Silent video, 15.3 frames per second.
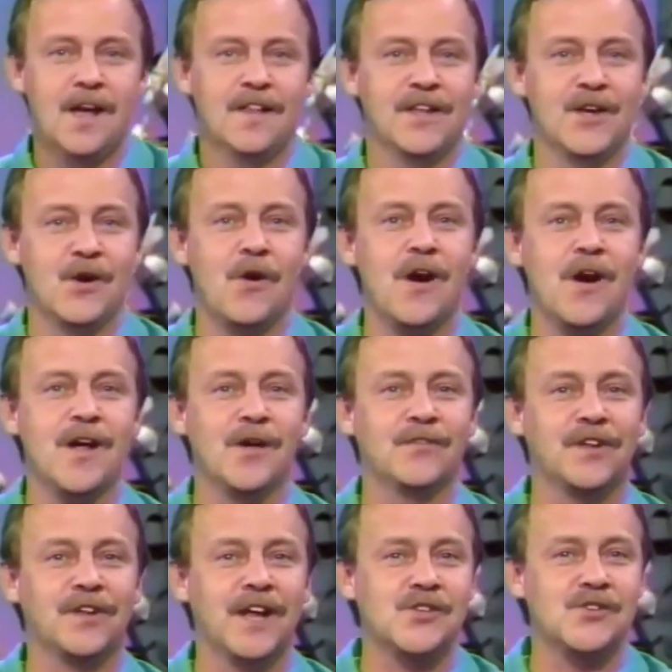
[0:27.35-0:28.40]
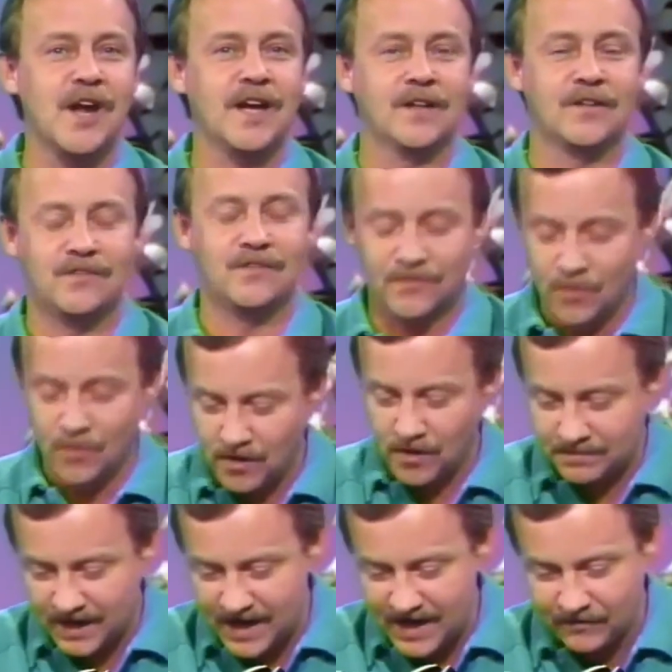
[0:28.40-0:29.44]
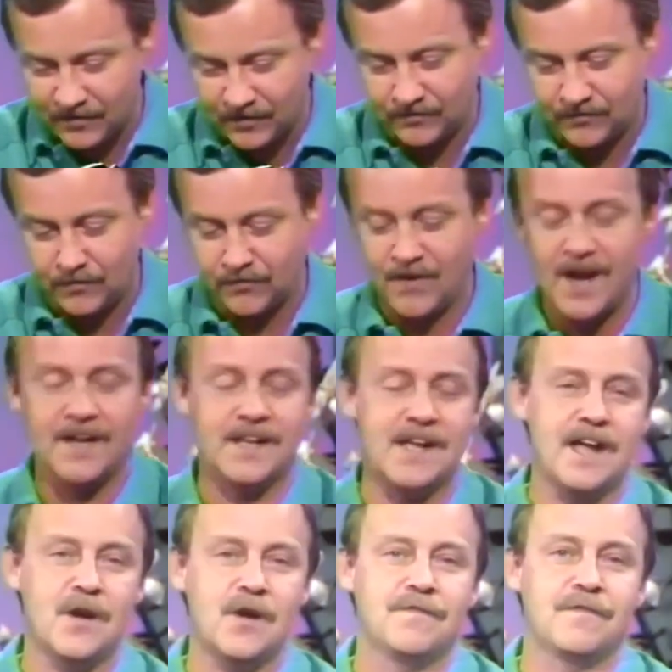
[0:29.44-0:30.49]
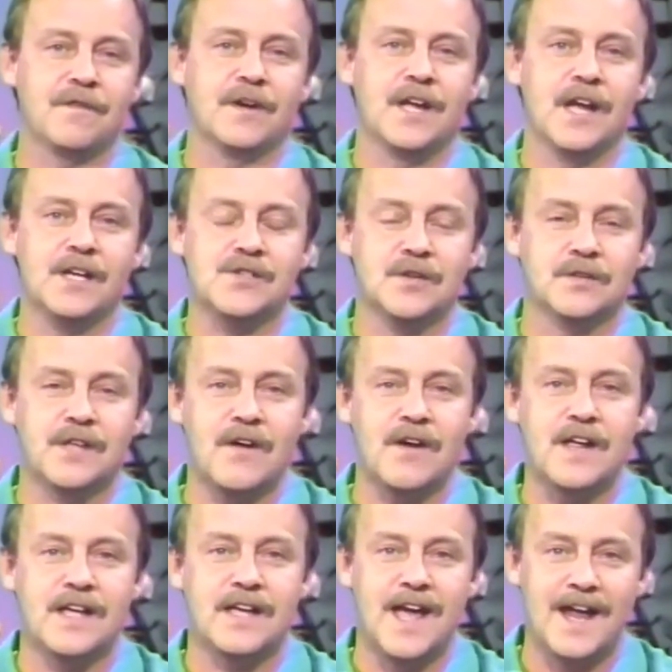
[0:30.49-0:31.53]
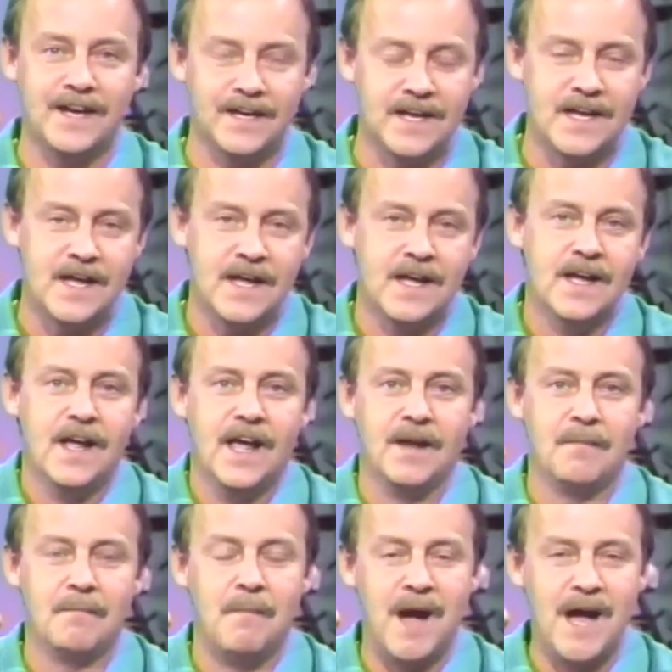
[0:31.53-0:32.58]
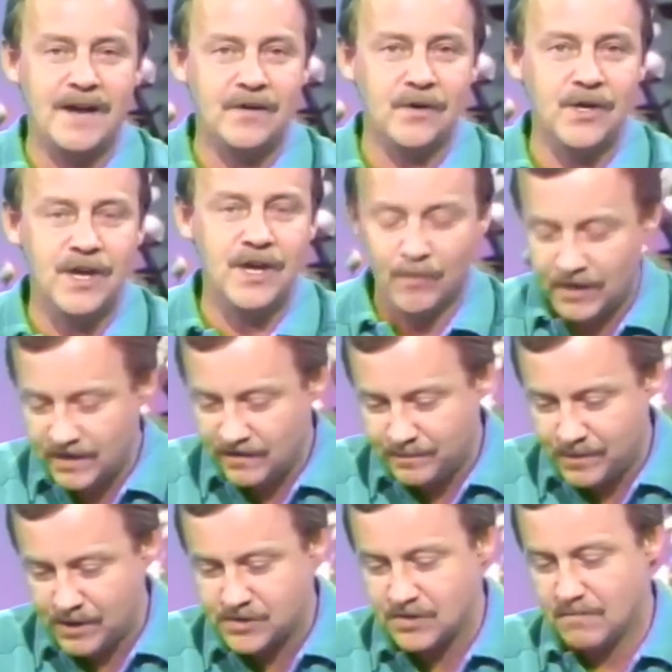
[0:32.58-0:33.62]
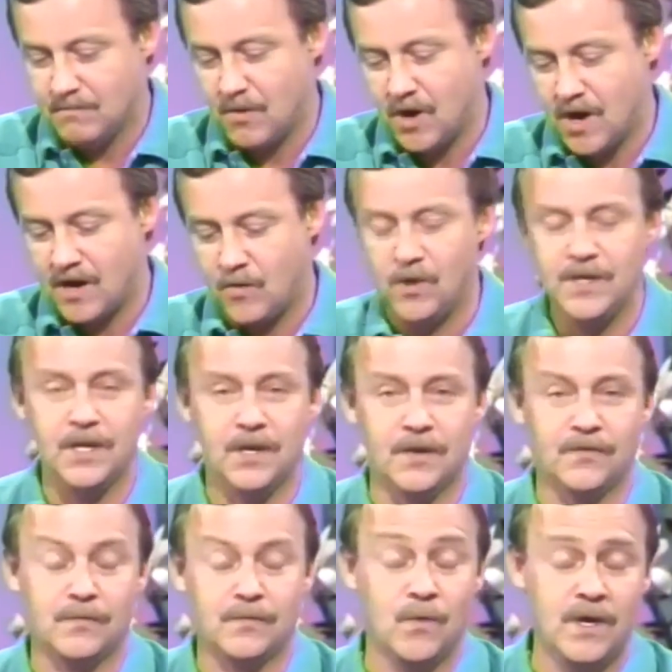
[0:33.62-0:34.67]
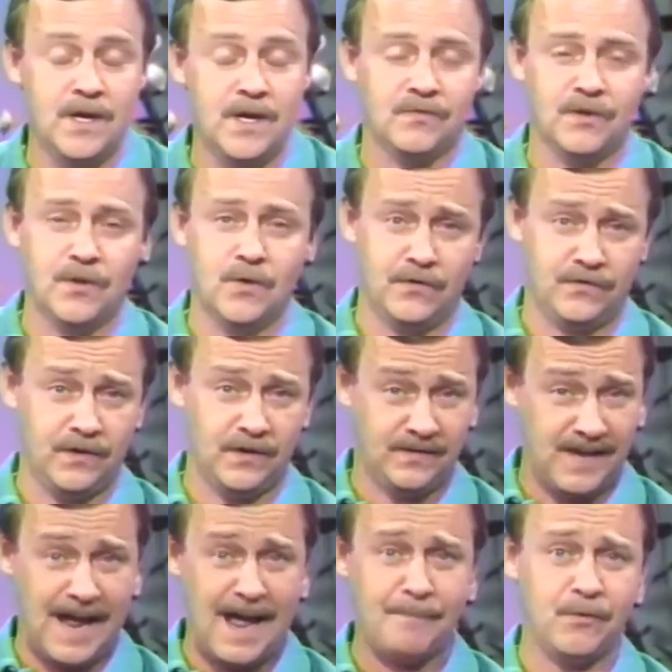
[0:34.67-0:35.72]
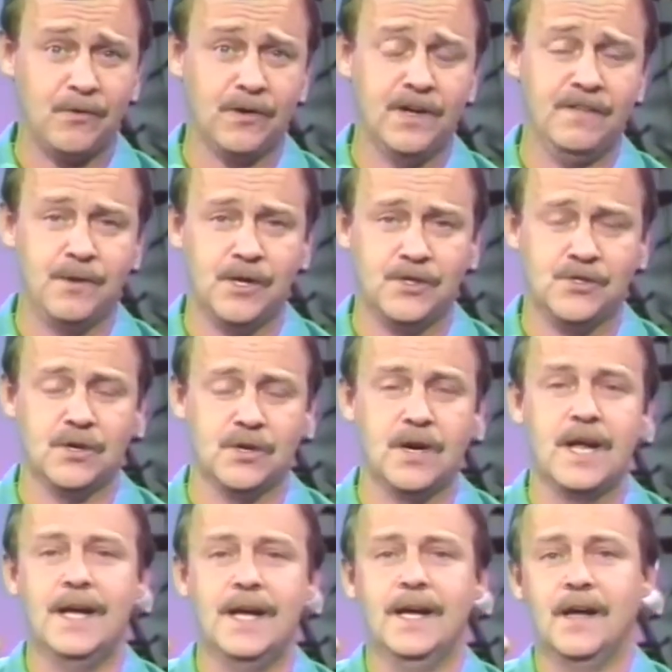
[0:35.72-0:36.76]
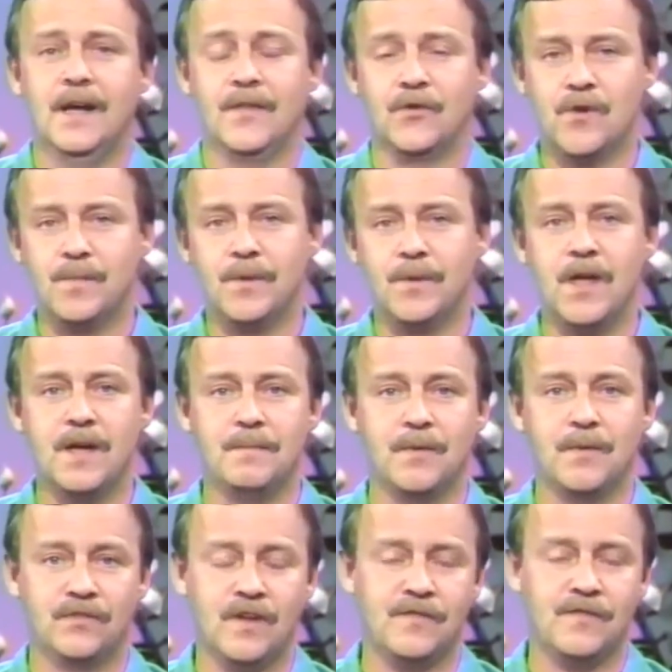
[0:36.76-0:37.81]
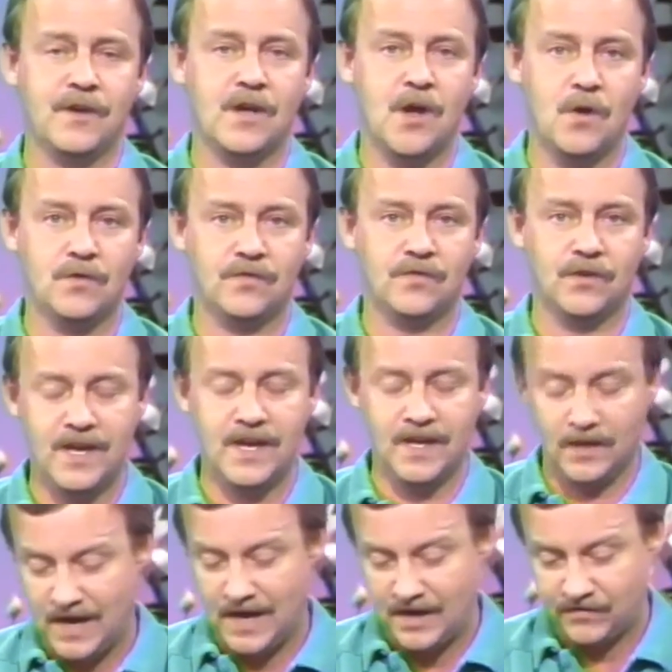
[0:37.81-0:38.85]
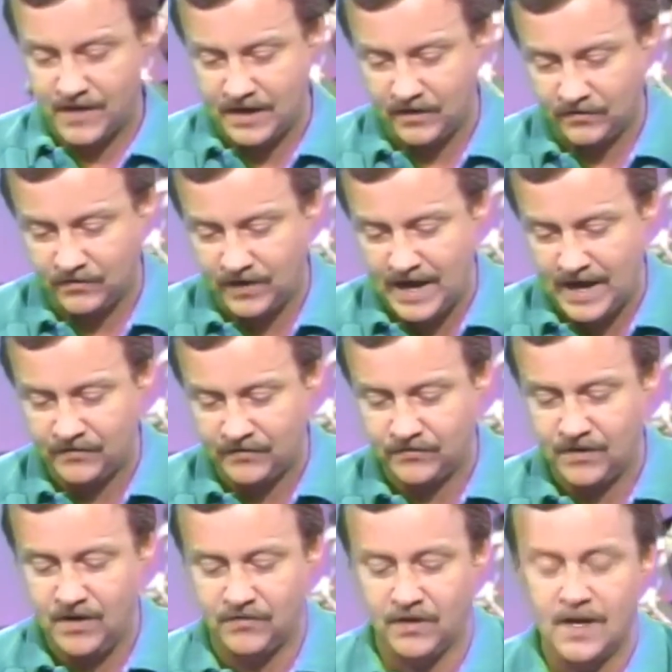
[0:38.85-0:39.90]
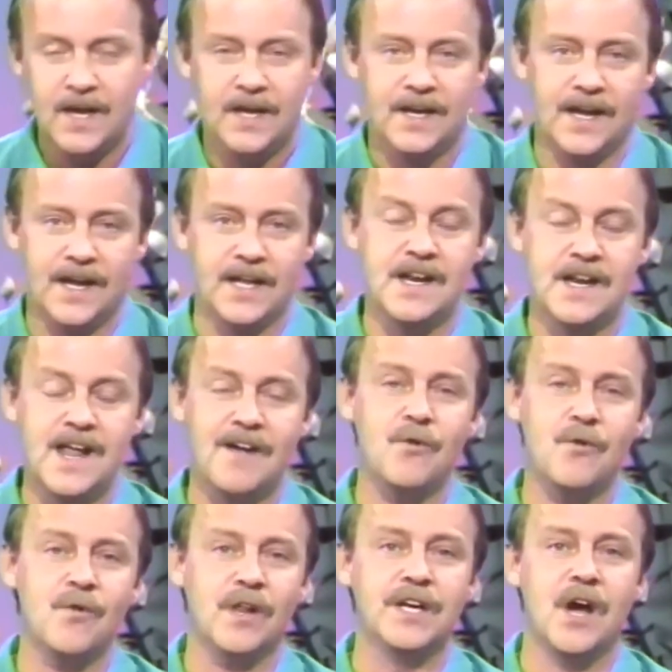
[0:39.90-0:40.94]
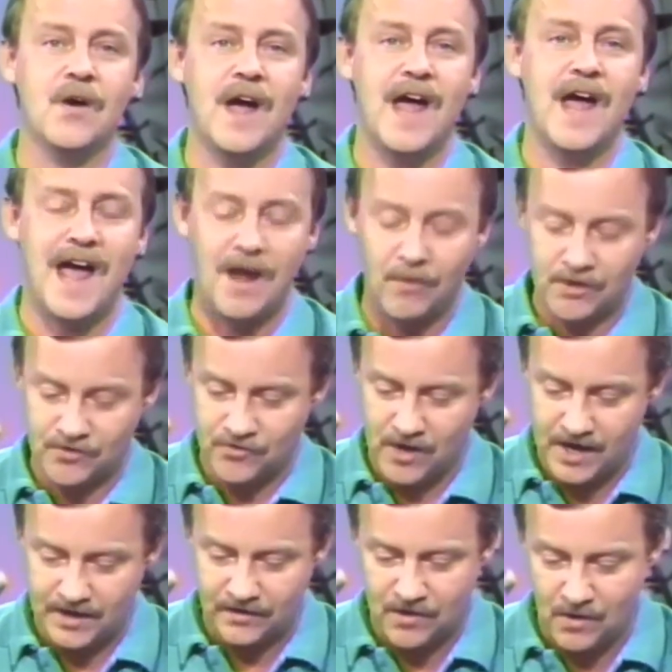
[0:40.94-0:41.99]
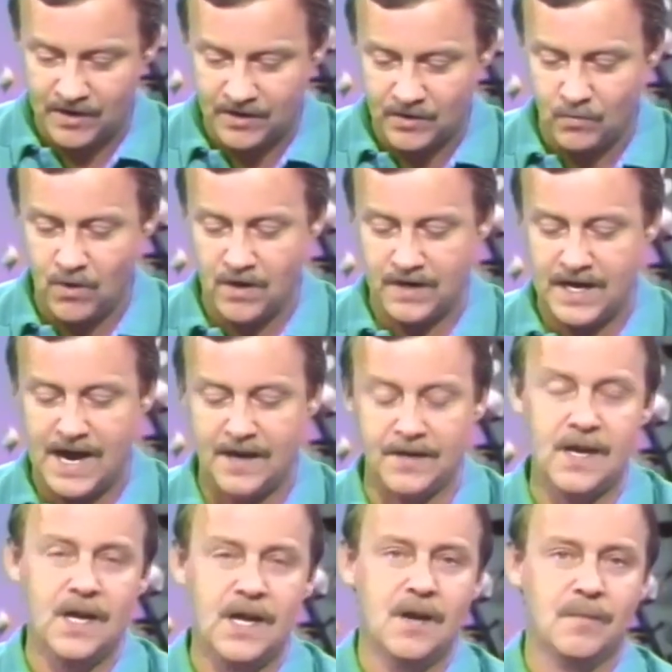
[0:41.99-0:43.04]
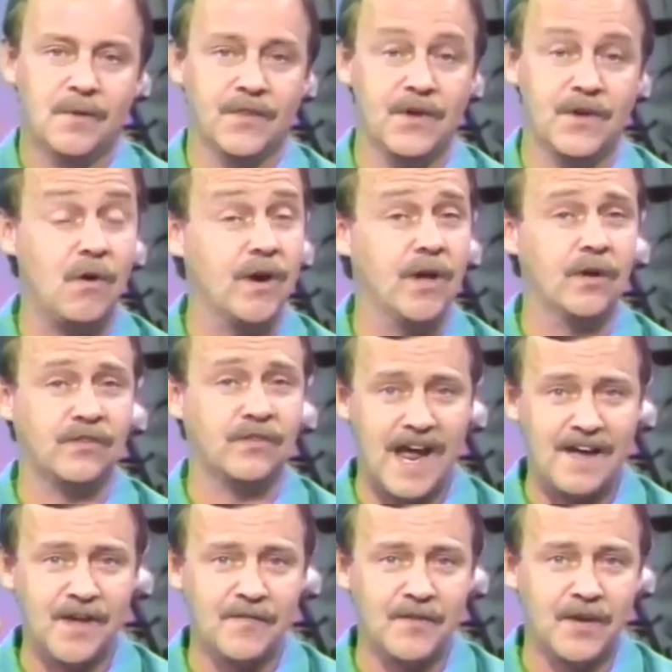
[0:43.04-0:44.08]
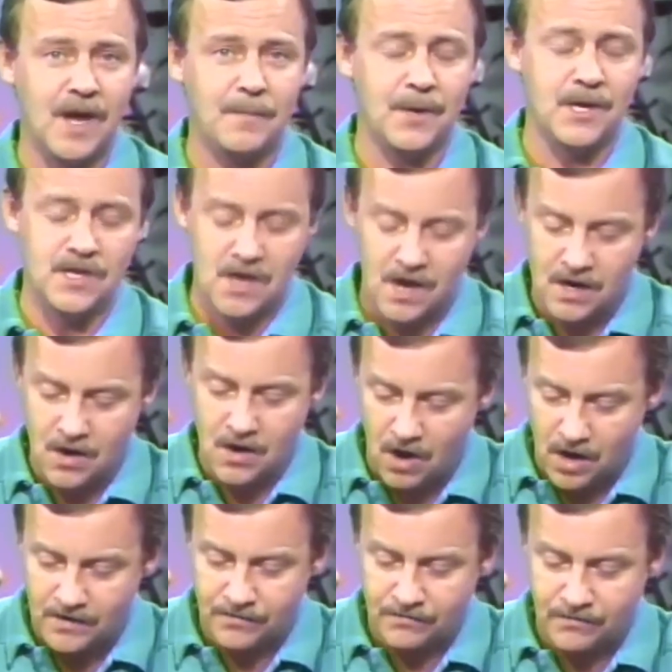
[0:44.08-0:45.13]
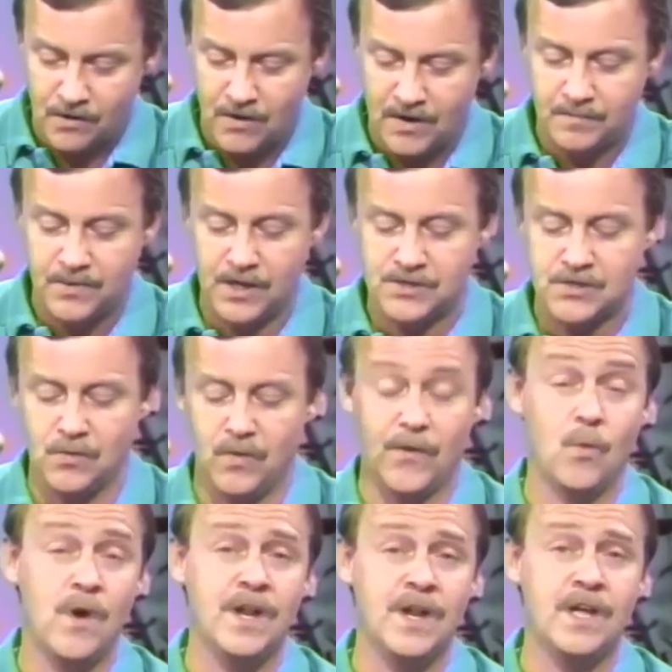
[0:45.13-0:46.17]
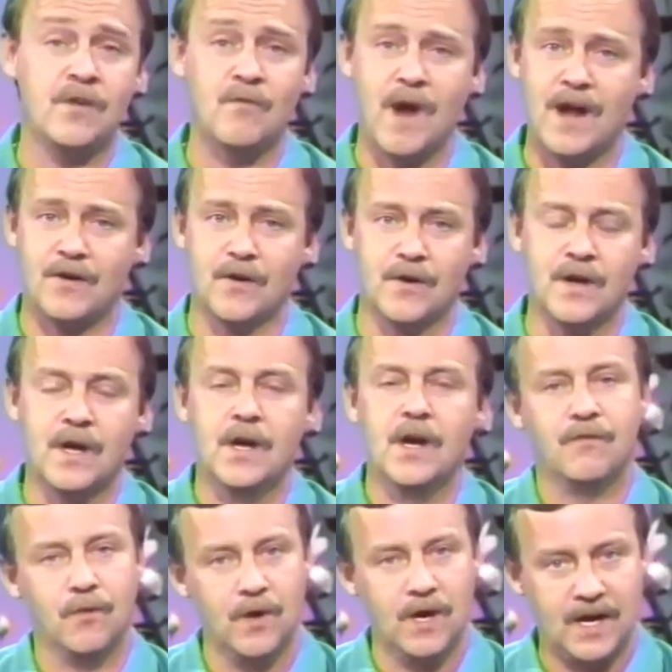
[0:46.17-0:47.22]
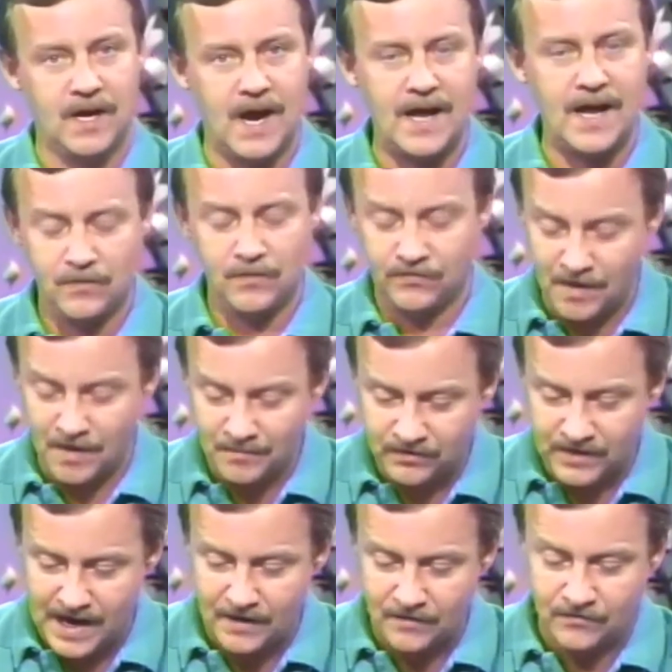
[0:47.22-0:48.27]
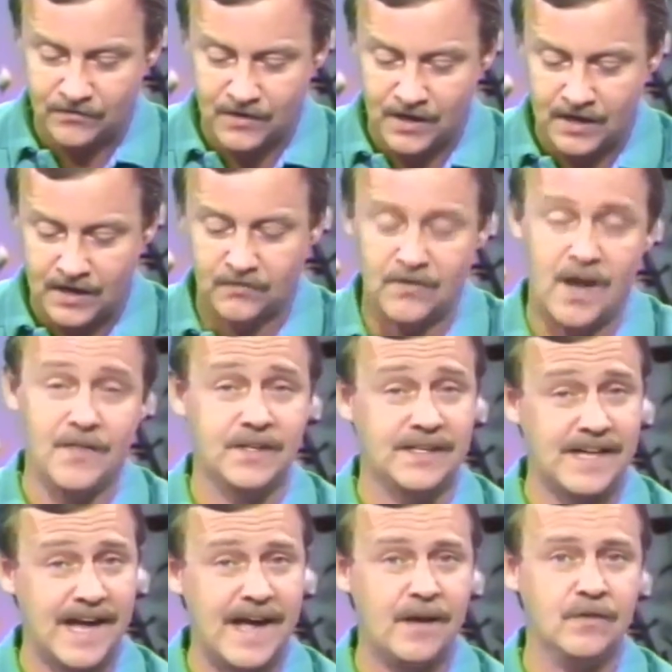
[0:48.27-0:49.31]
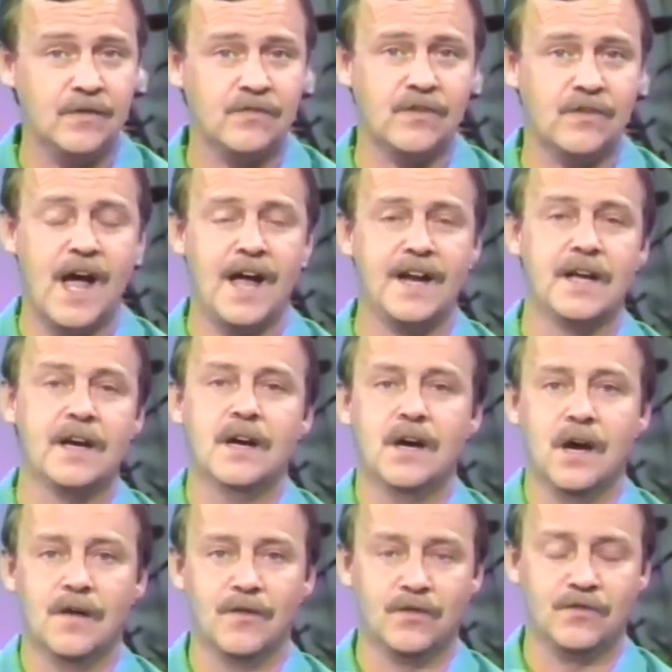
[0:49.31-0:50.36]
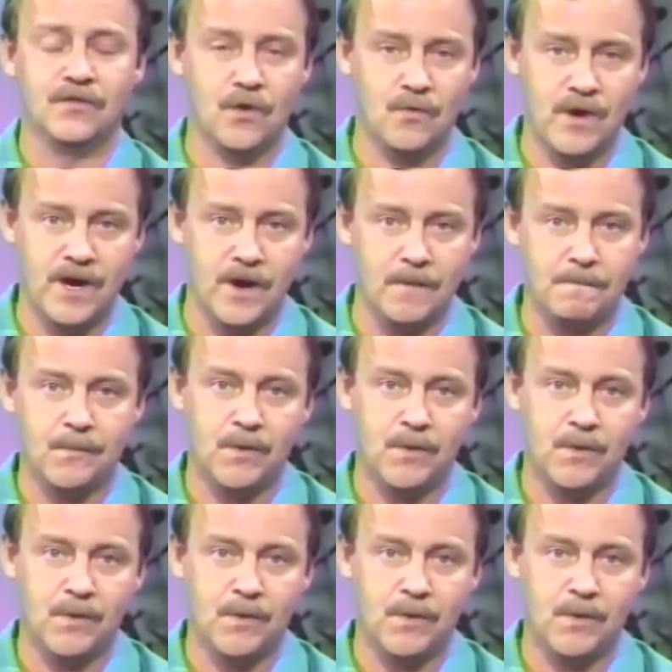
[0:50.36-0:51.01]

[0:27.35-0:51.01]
The Orioles today traded Storm Davis to San Diego for catcher Terry Kennedy and minor league relief pitcher Mark Williams, Williamson, who was the top relief pitcher in the AAA Pacific Coast League at Las Vegas last season. Now, you never really know how a trade is going to work out, but the Orioles have given up a young, hard-throwing pitcher with a winning record for a guy who some scouts think is on the downside of his career.